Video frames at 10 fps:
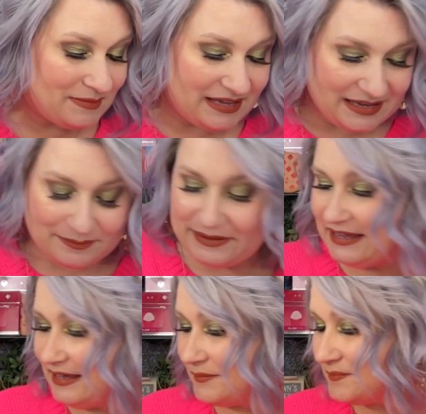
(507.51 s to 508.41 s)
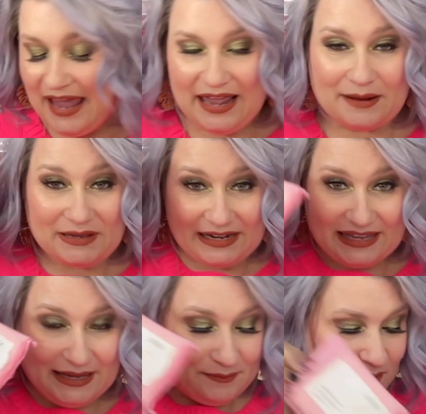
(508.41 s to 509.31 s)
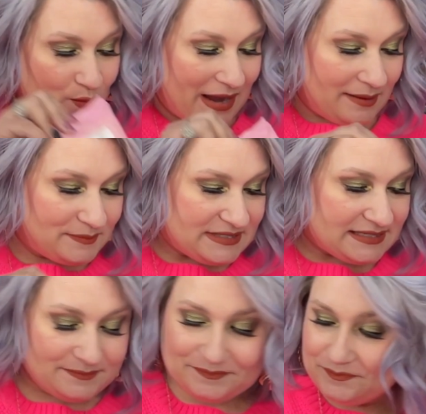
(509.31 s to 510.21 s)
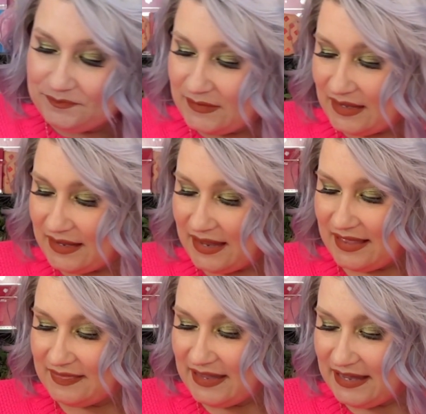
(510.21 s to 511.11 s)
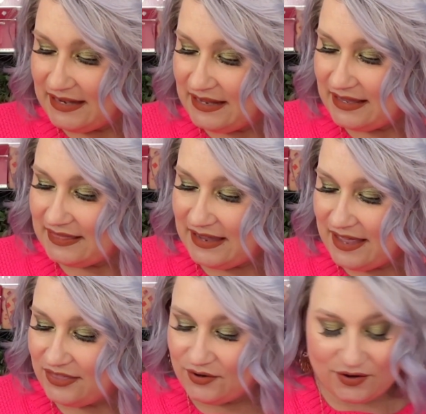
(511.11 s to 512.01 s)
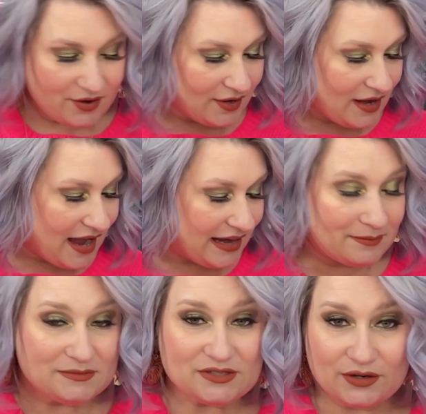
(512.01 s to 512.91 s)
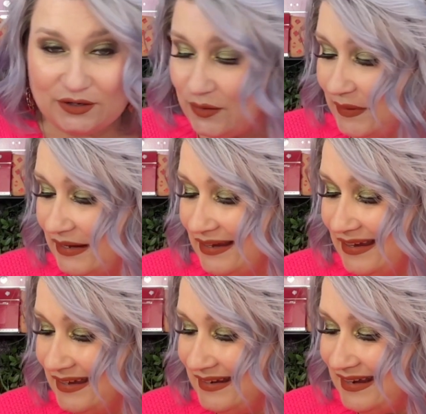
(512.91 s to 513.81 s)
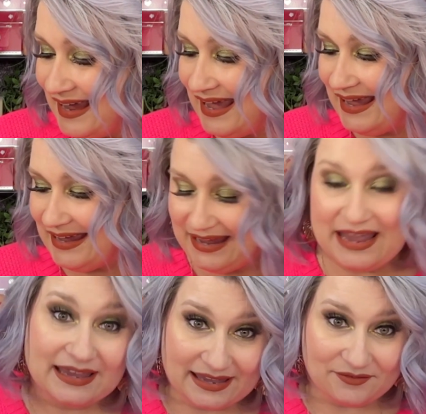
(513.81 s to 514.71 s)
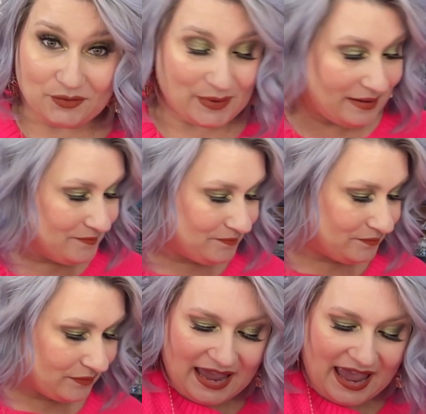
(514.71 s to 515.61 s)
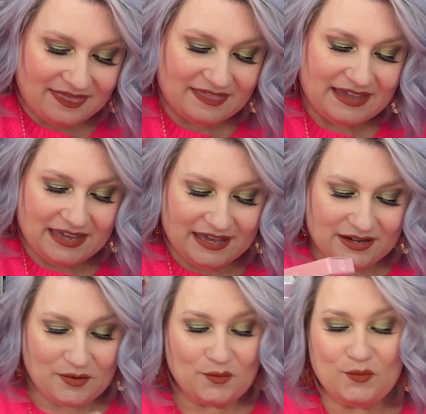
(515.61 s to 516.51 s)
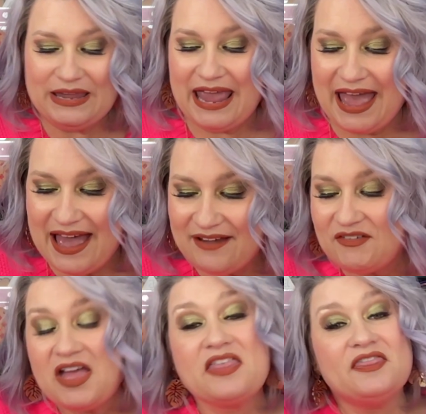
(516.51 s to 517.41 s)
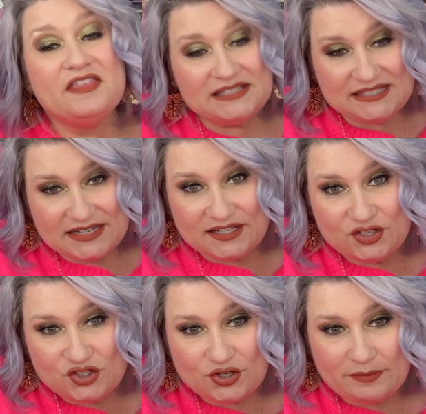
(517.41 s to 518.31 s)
keeping, and I'm going to keep the wipes, and then the other items are going in a giveaway. And then we have the Signature